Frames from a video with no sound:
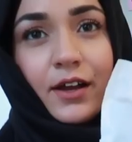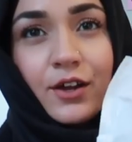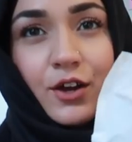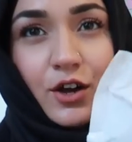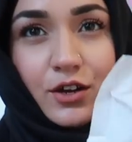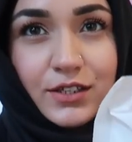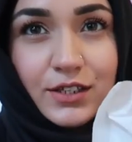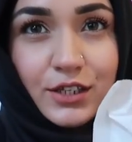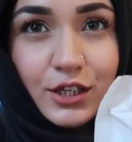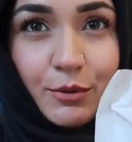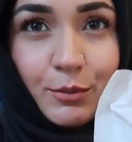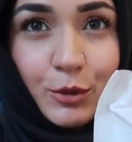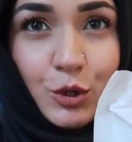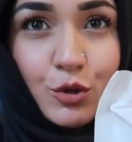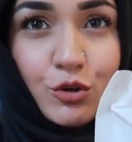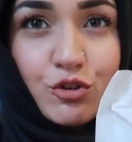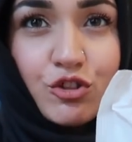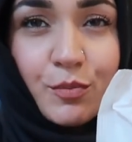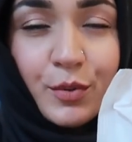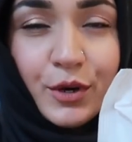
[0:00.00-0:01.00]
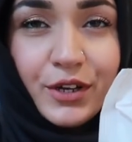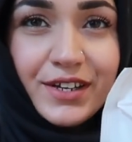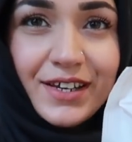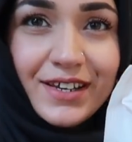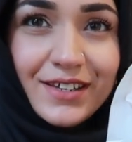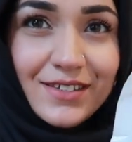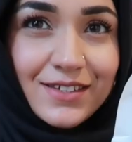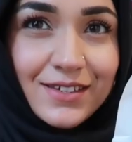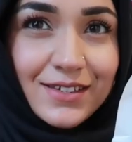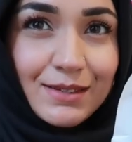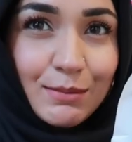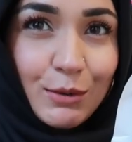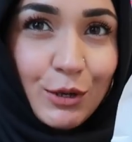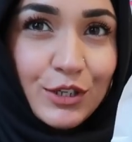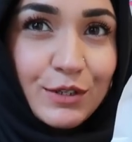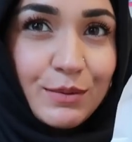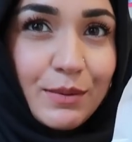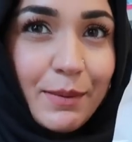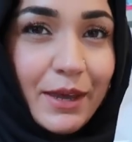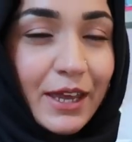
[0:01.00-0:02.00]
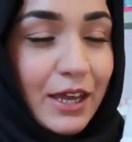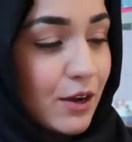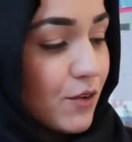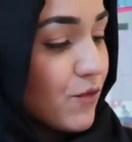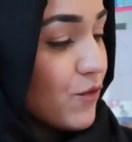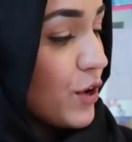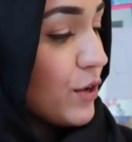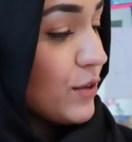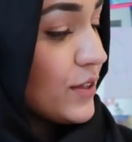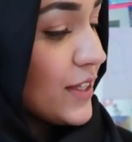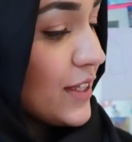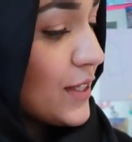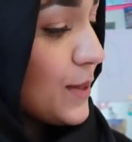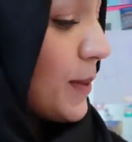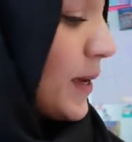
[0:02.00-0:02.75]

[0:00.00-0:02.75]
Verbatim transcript: Got some Yorkshire puddings because I'm going to be making a roast this